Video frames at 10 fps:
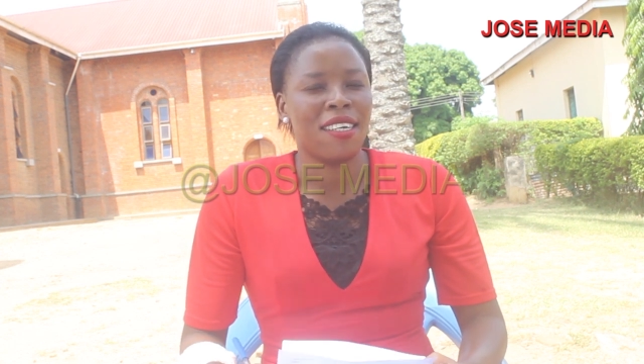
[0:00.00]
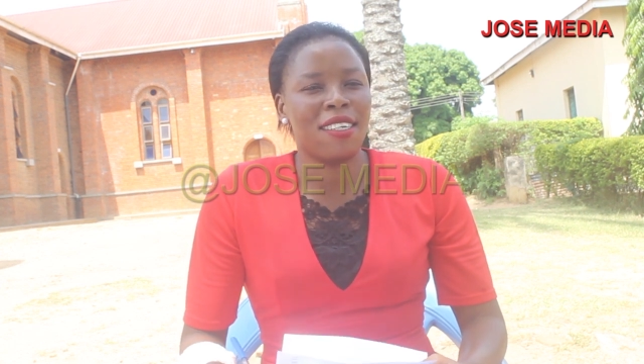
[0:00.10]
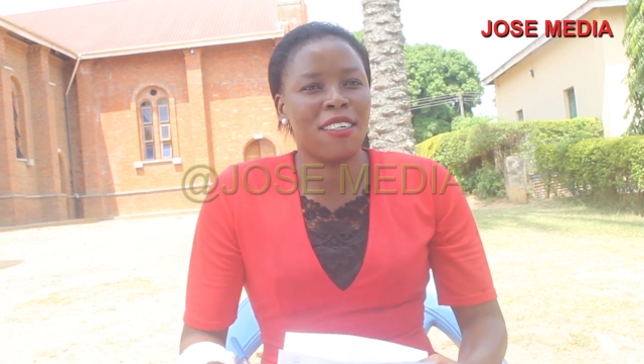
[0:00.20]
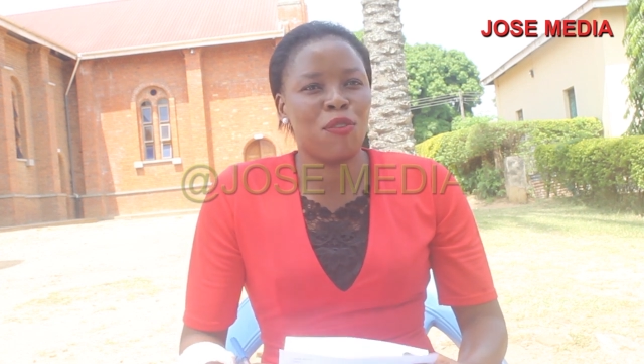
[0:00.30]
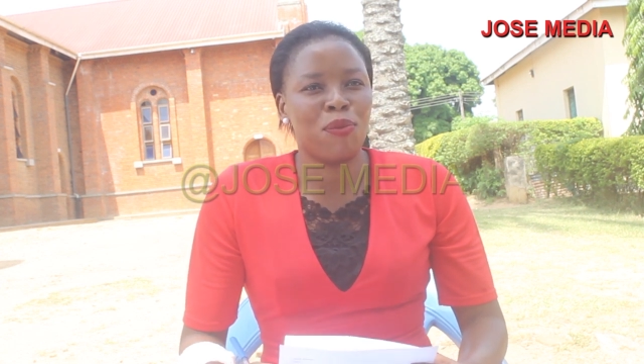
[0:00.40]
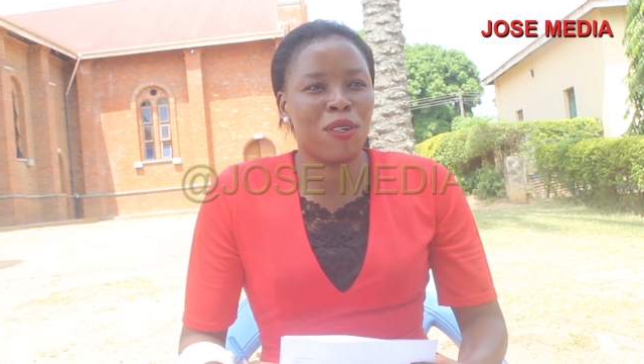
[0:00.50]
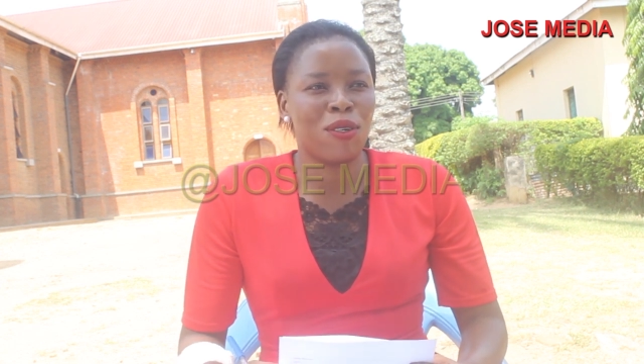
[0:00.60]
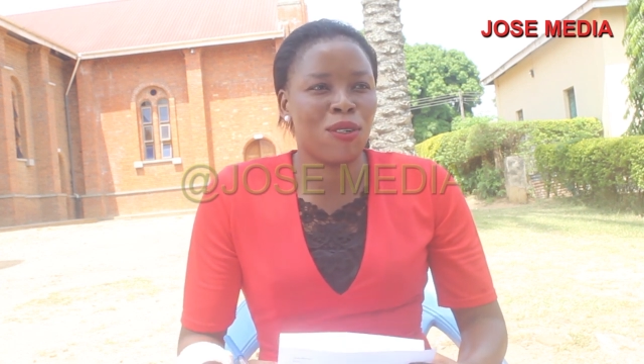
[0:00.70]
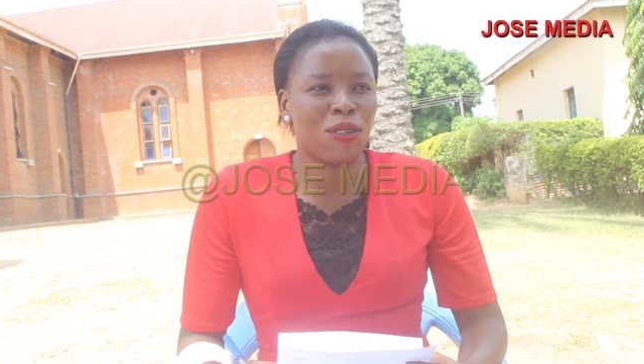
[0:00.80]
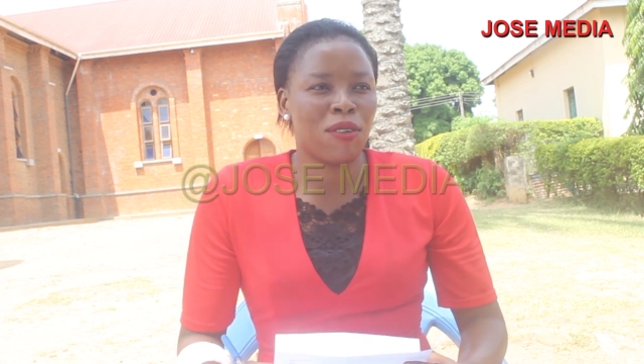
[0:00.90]
it is
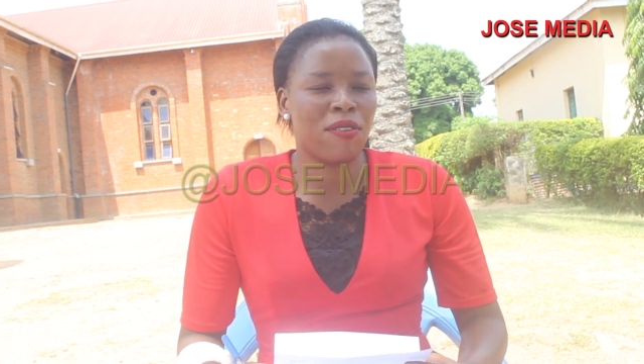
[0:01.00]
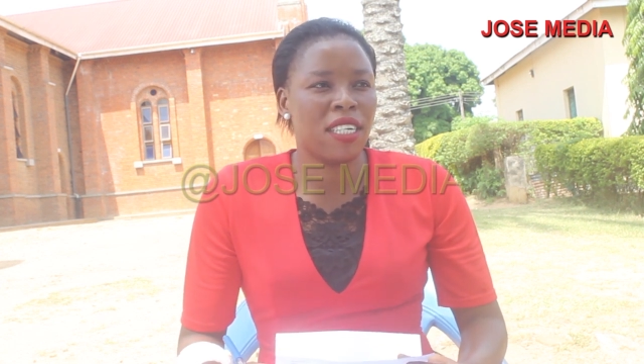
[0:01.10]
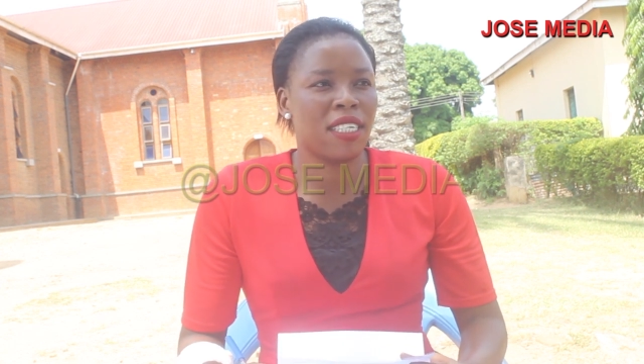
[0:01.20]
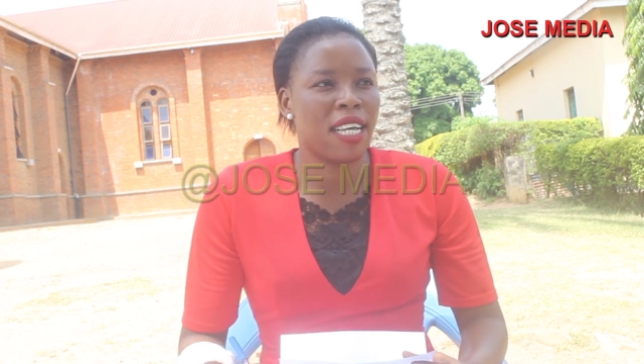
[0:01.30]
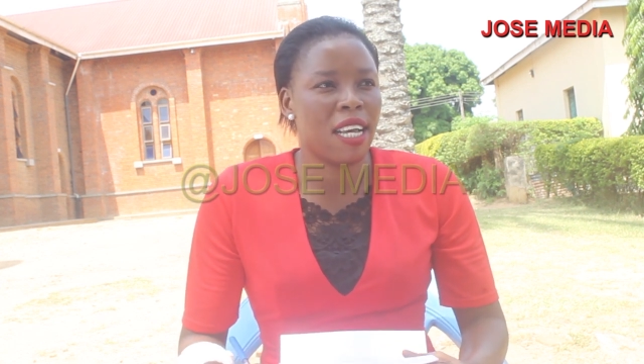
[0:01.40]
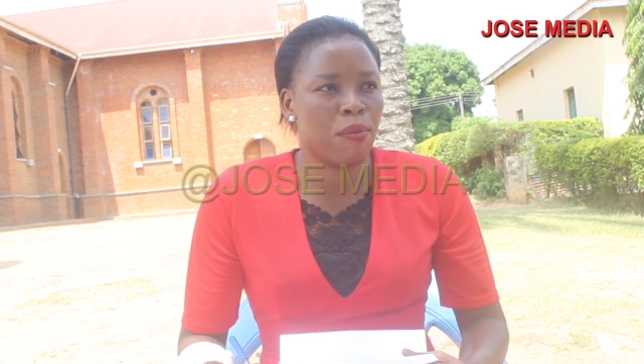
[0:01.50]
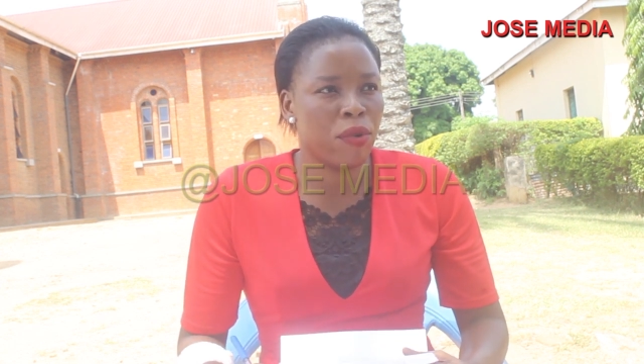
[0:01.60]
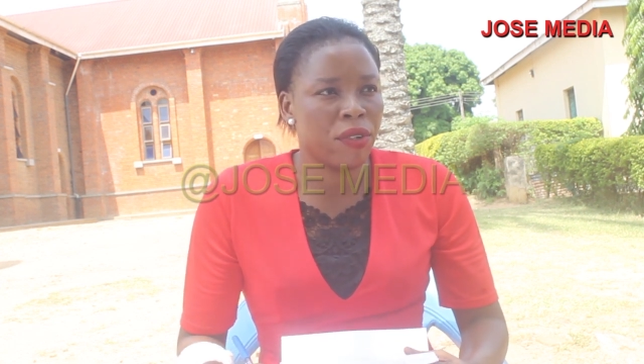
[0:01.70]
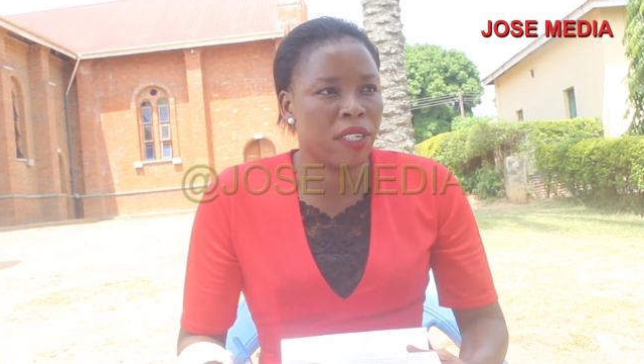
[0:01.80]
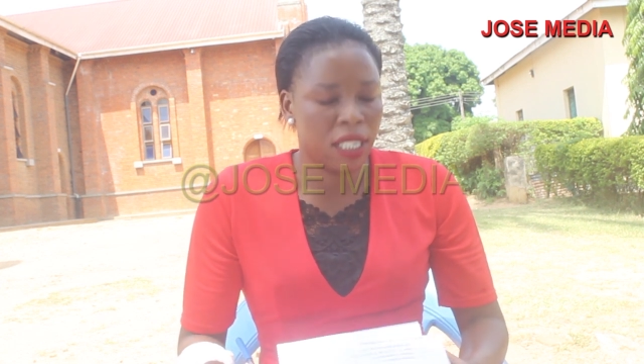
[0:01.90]
because of his
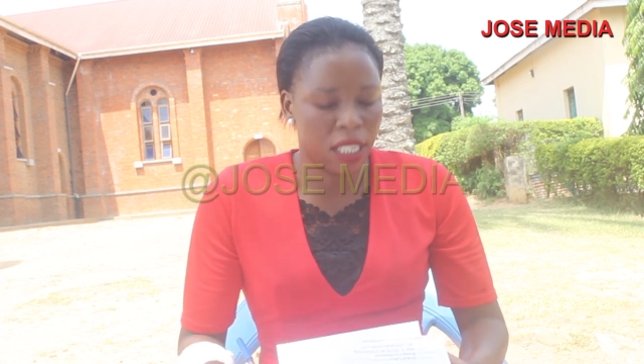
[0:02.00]
able